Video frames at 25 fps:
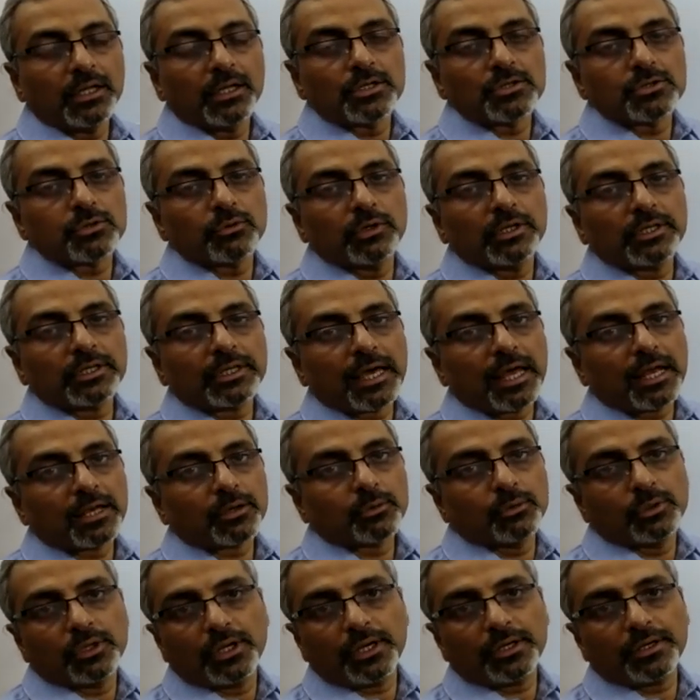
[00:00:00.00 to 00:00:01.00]
So we'll
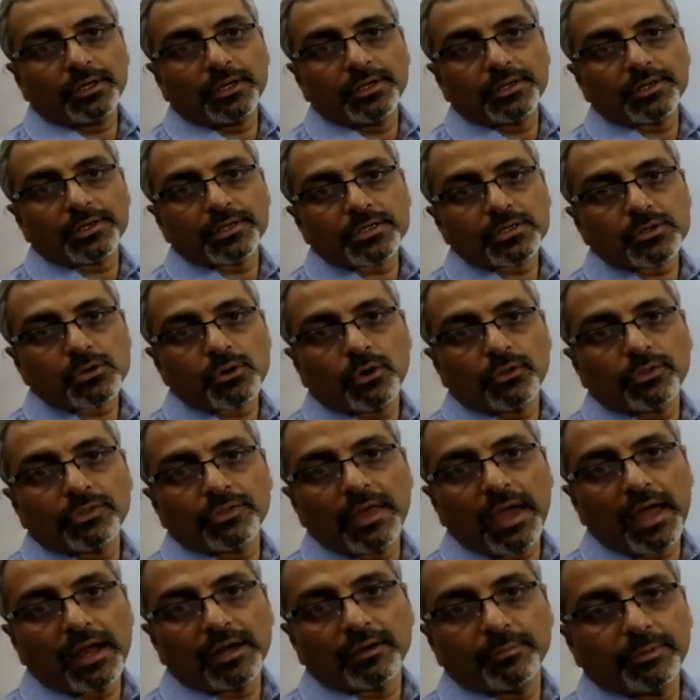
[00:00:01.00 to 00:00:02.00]
calculate interest on
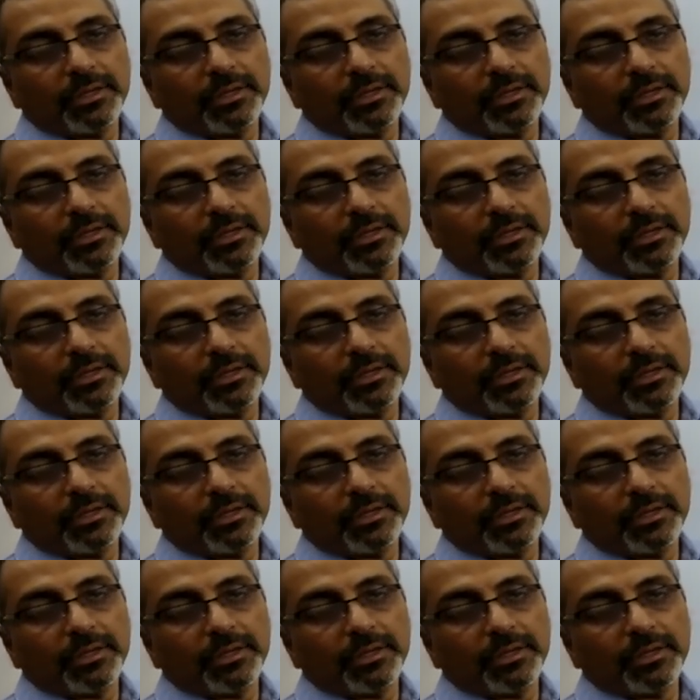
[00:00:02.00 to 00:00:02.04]
that